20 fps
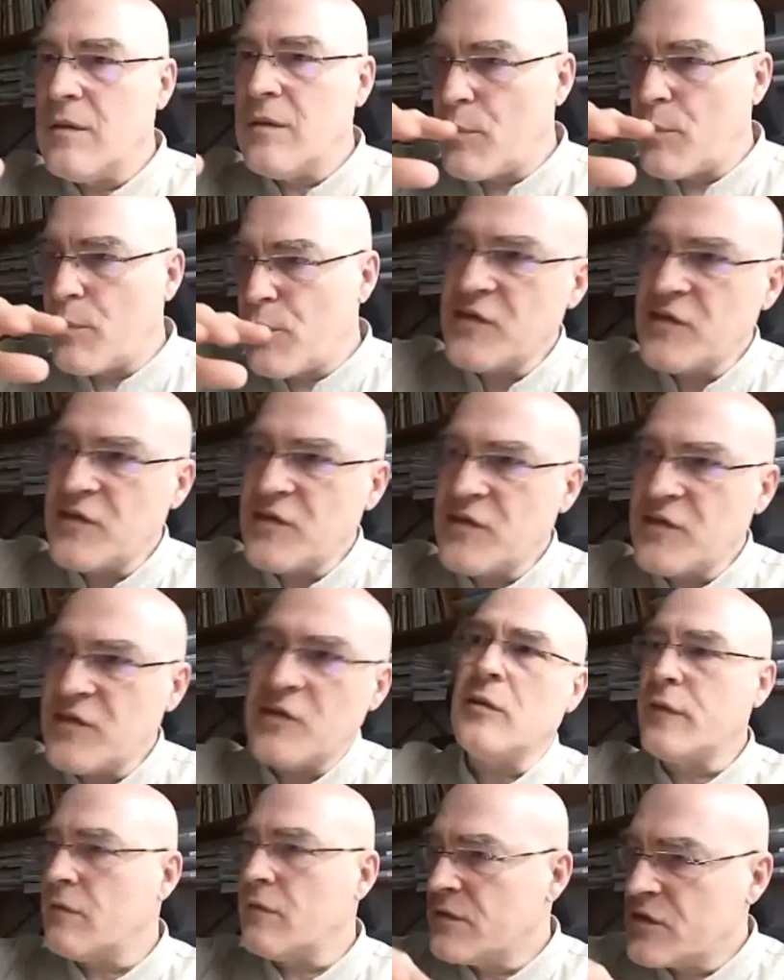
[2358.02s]
president
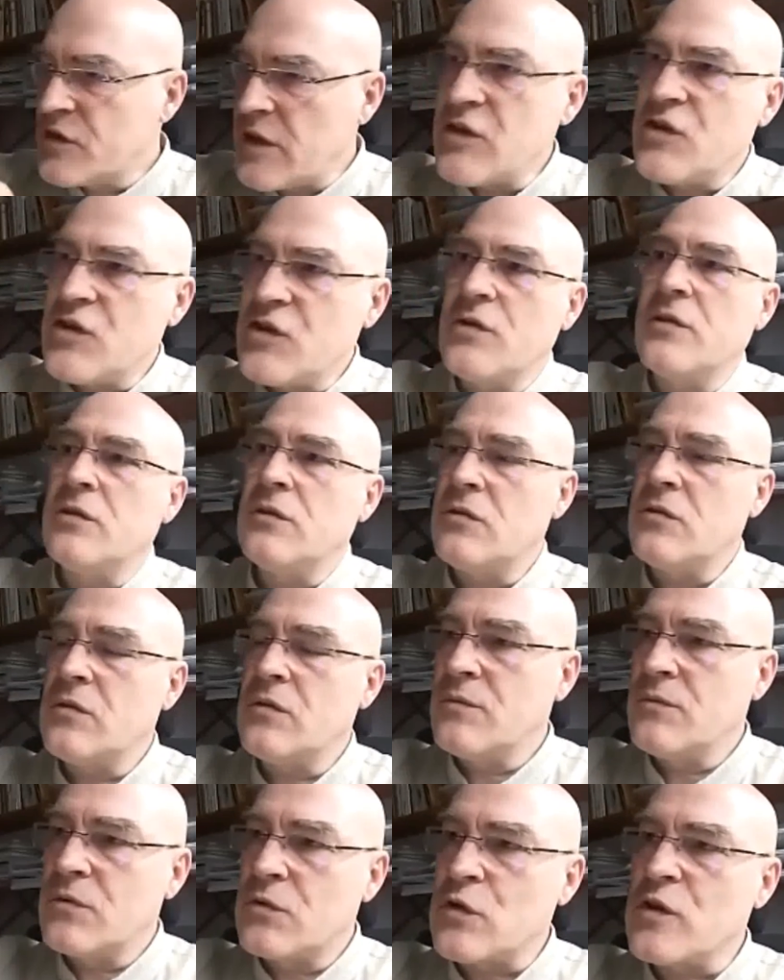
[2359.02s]
of a central
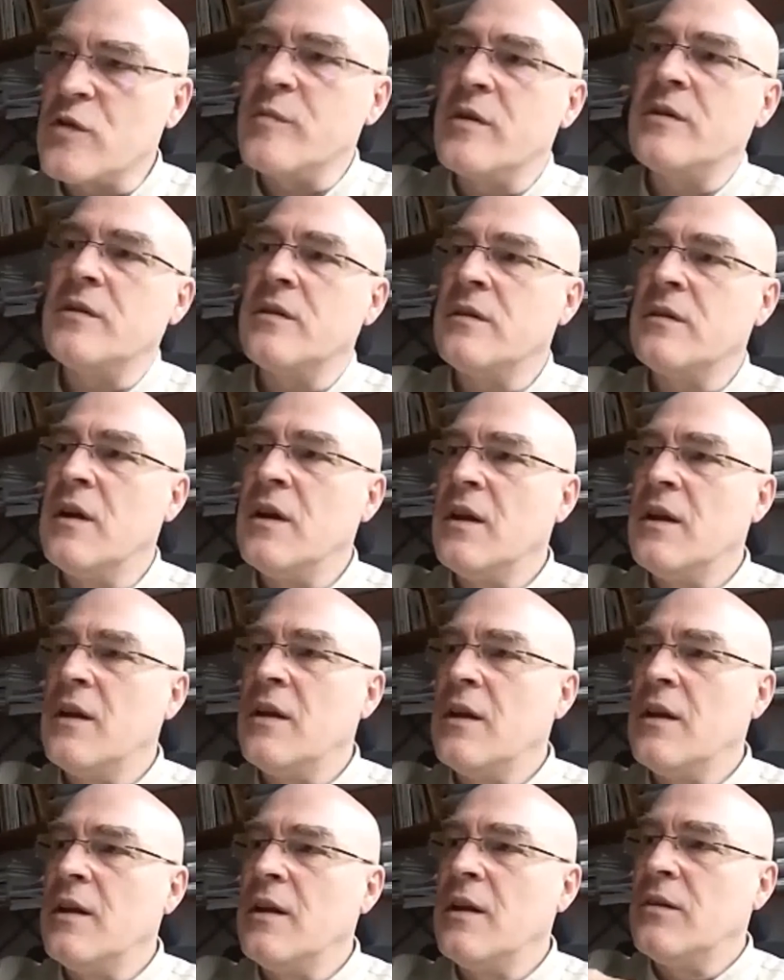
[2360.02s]
German
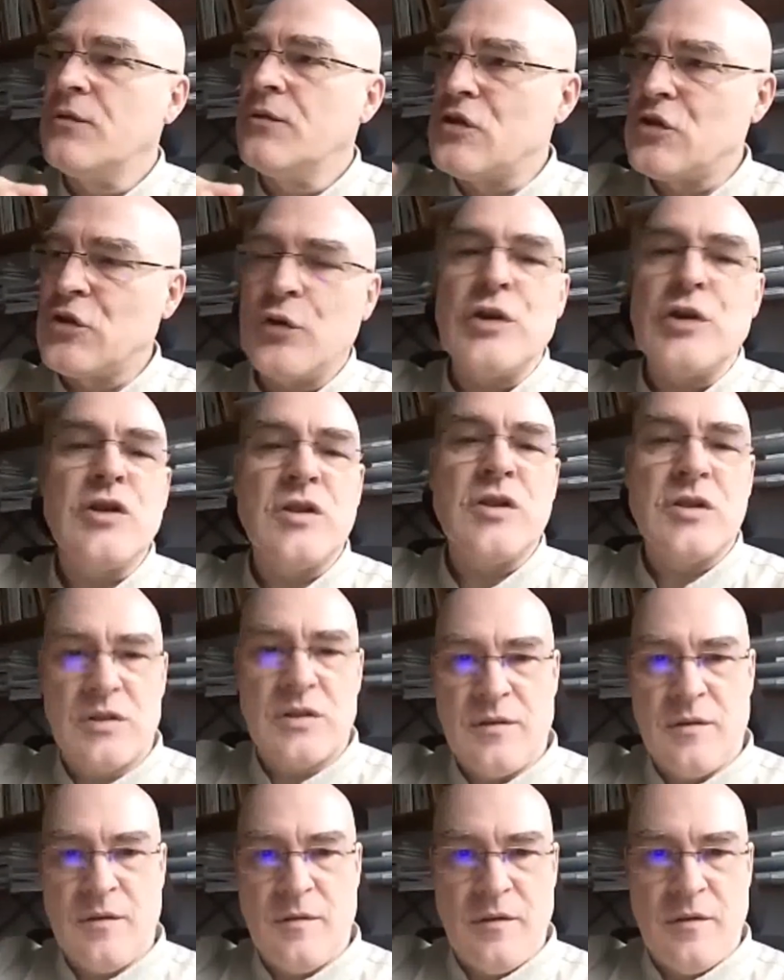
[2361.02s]

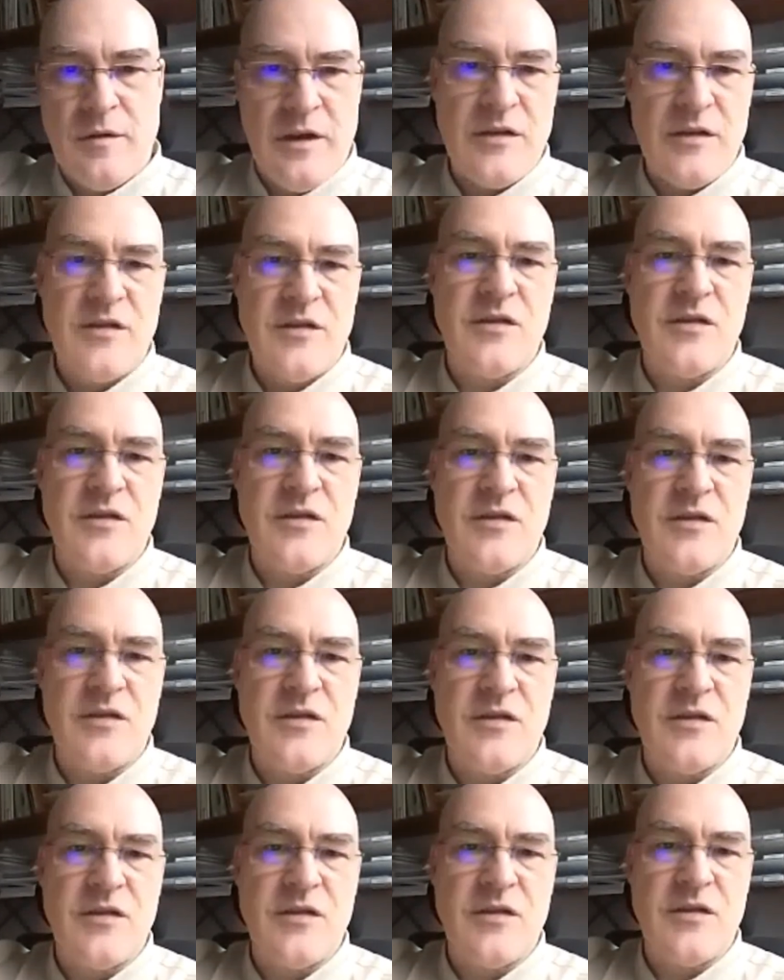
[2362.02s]
research
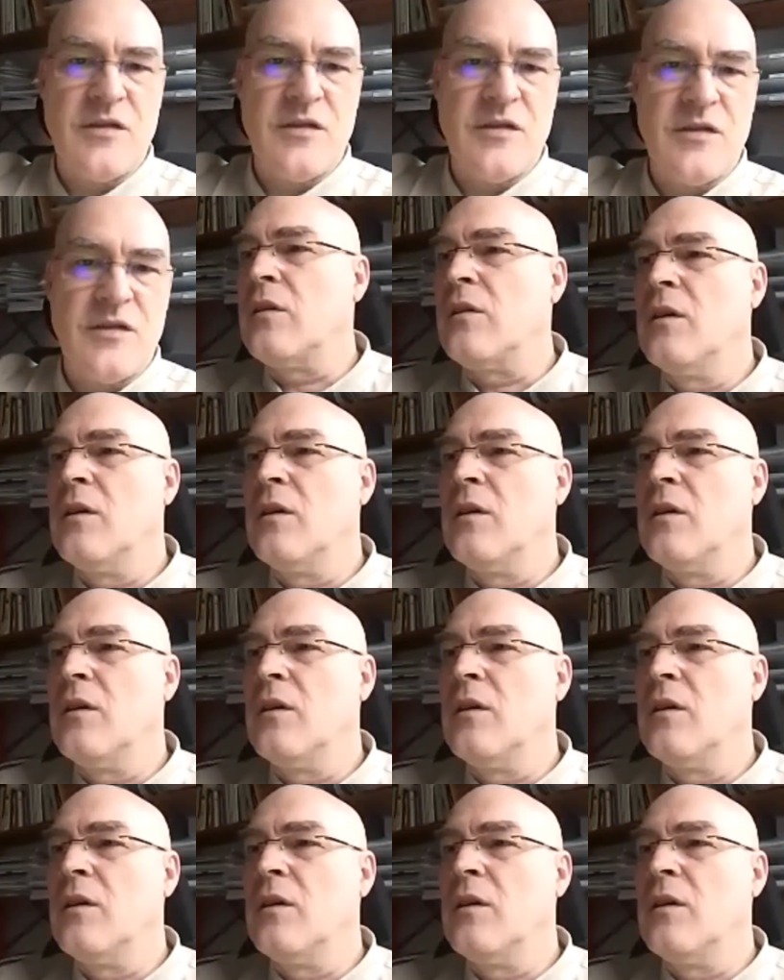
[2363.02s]
institution, said,